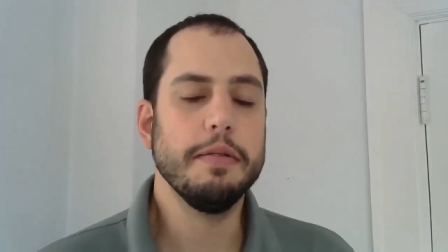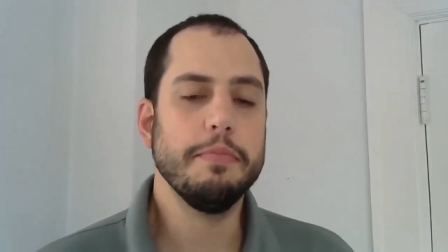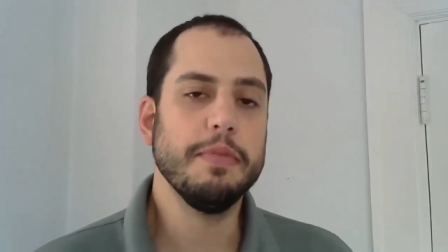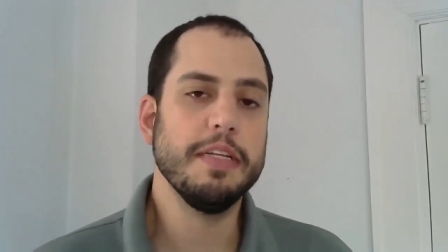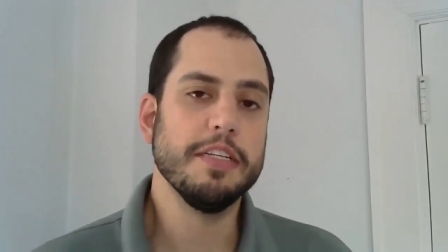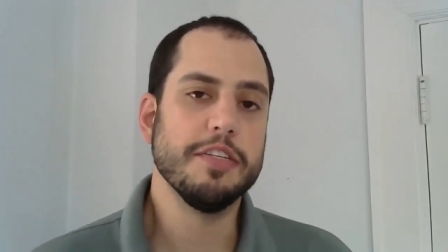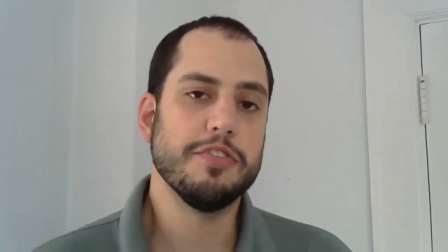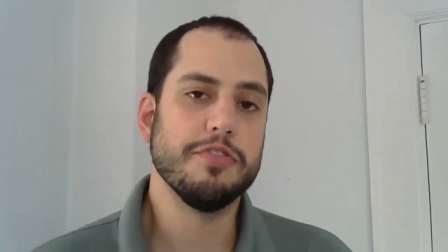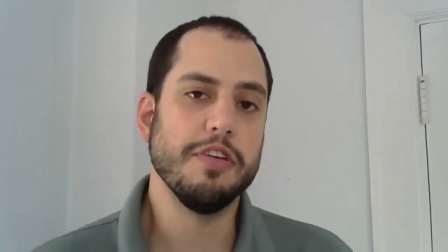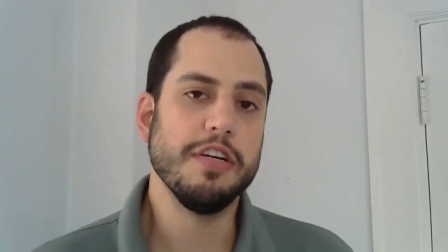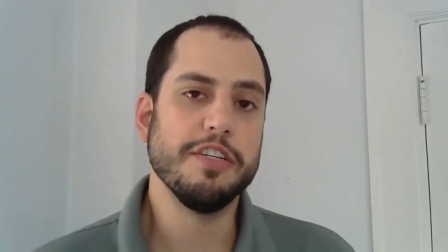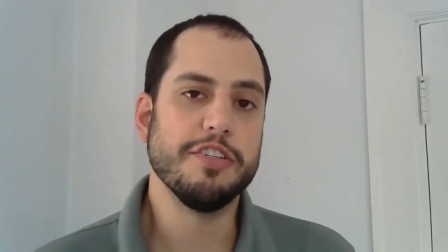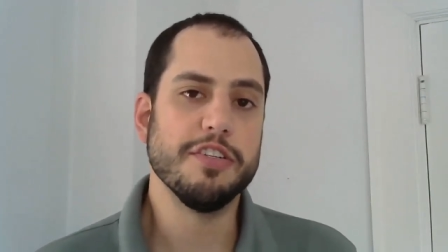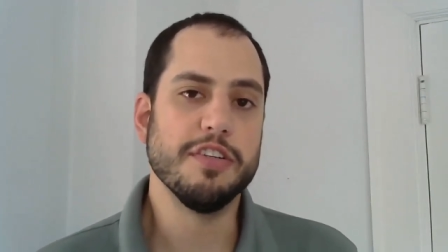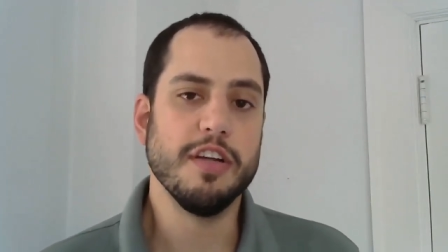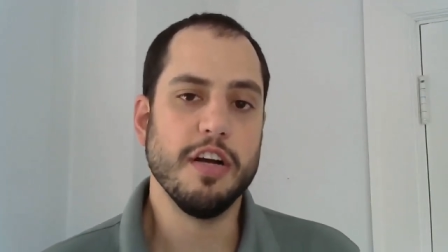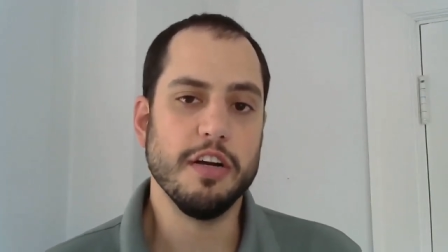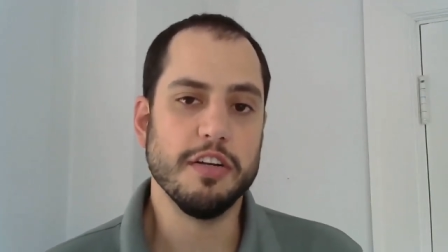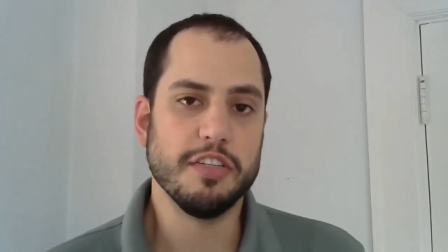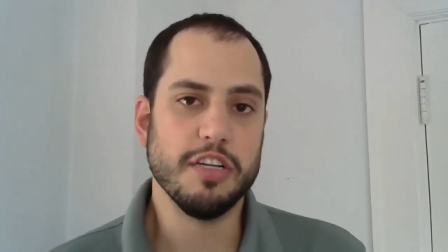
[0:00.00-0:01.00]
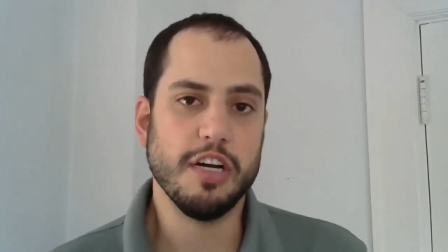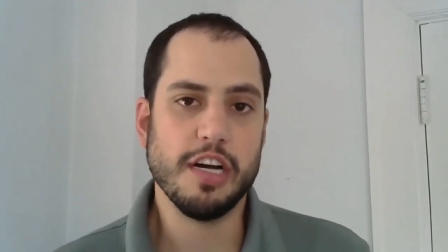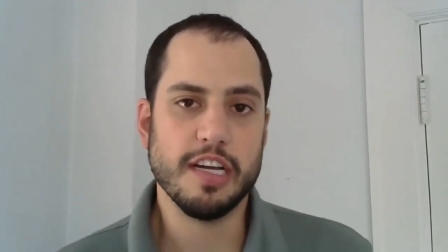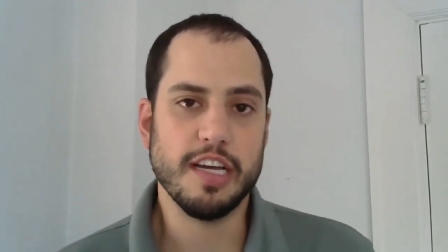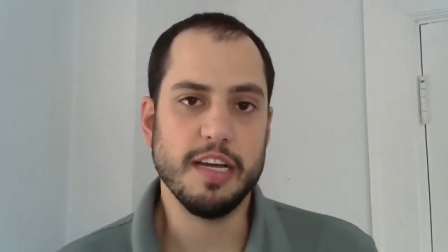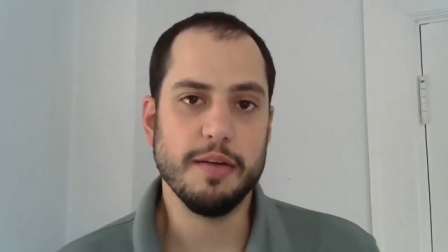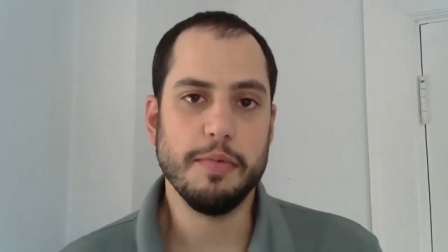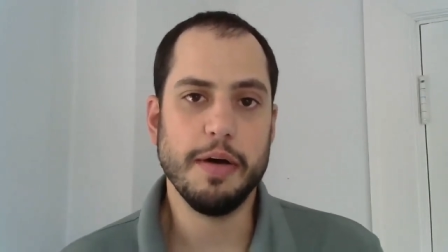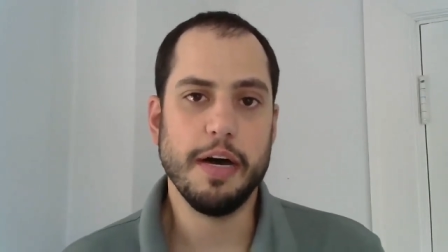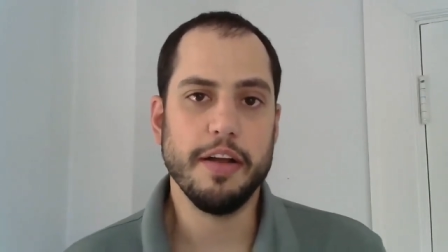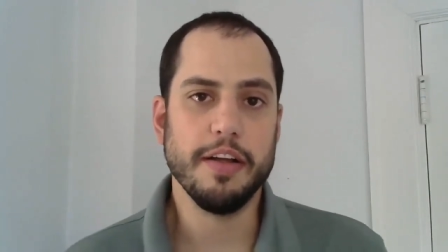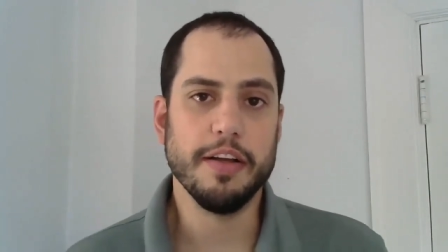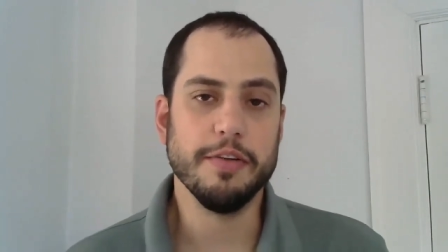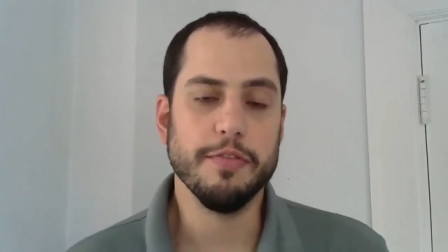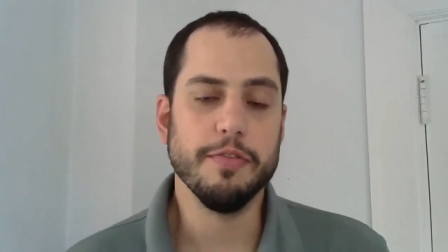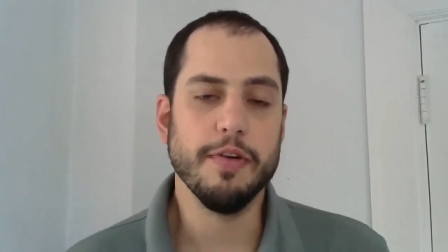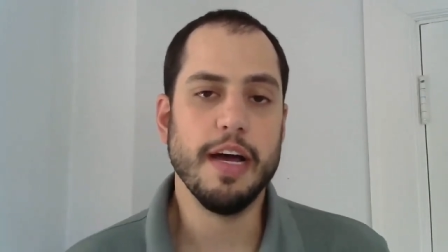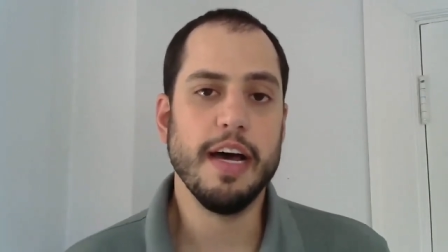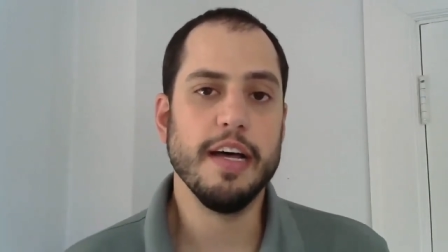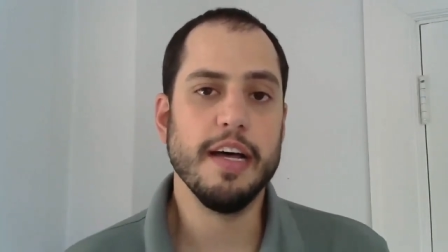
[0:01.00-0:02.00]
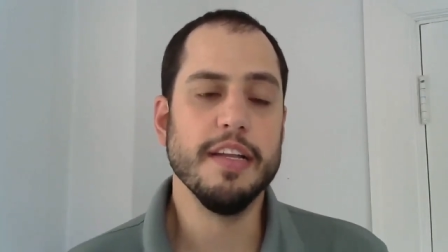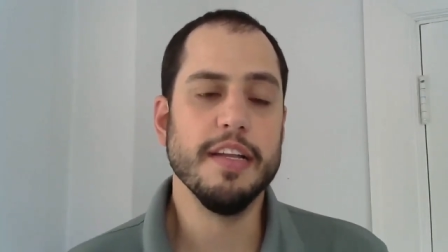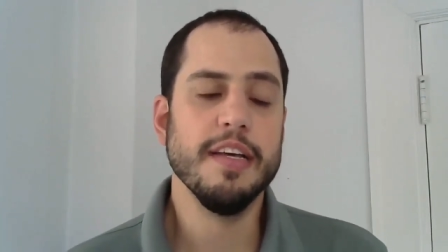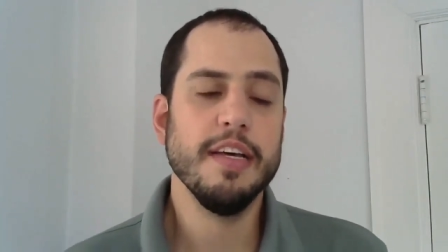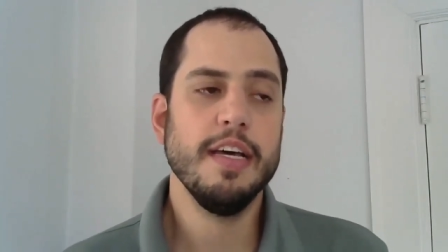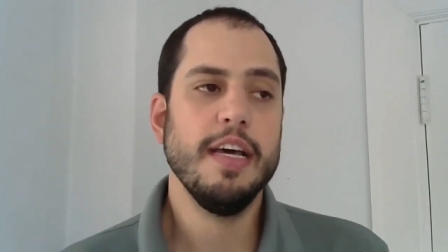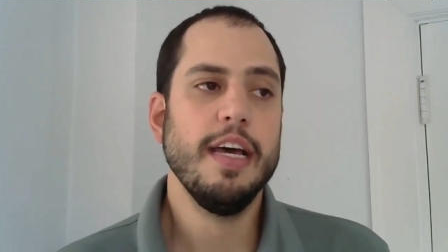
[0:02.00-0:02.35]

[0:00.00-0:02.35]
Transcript: administration are talking about Iran.